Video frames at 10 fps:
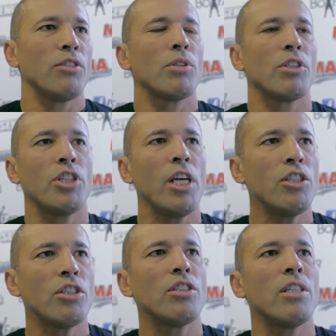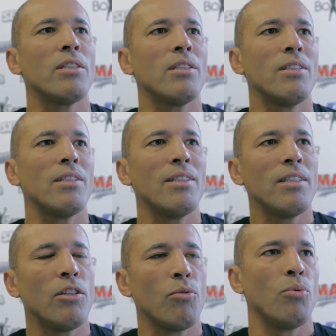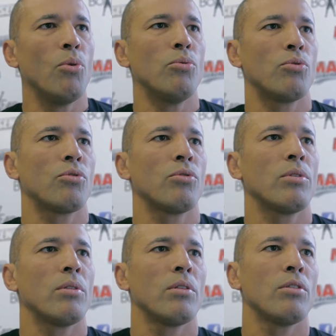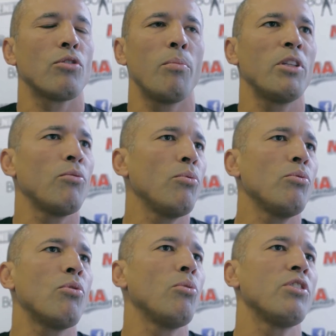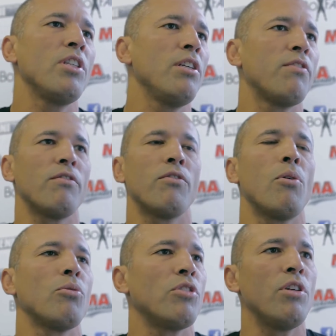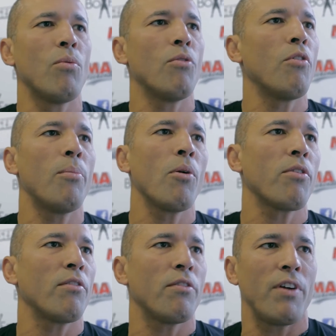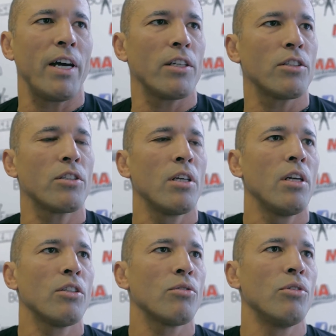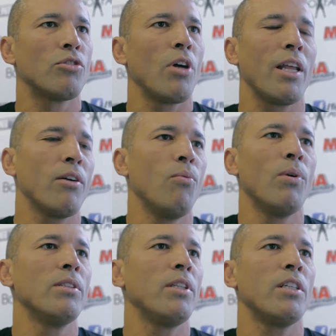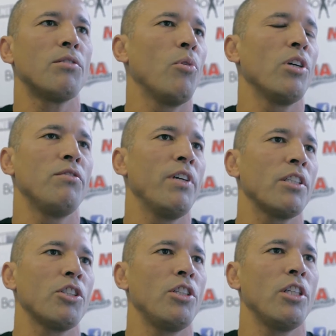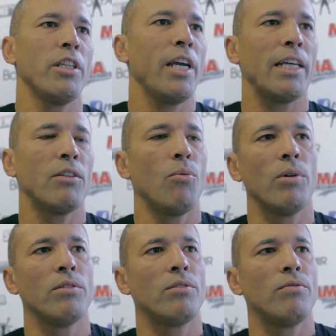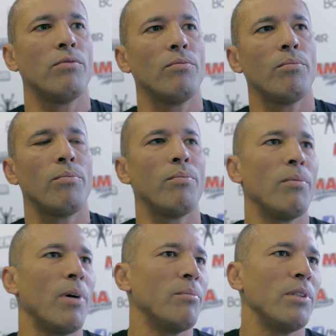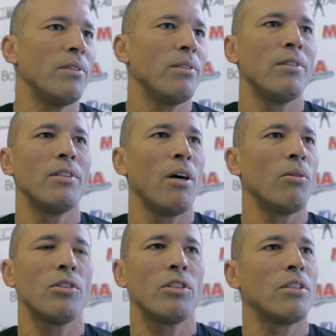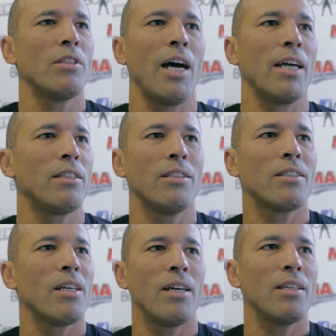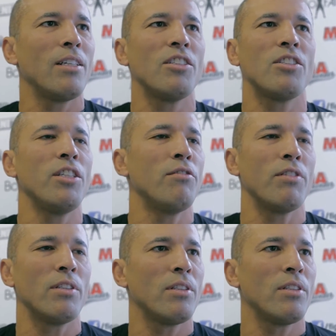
What changes the rules. So, but the rules goes equal for both of the fighters. So it's not like one takes more advantage than the other one. I mean, no, it's not. It's even.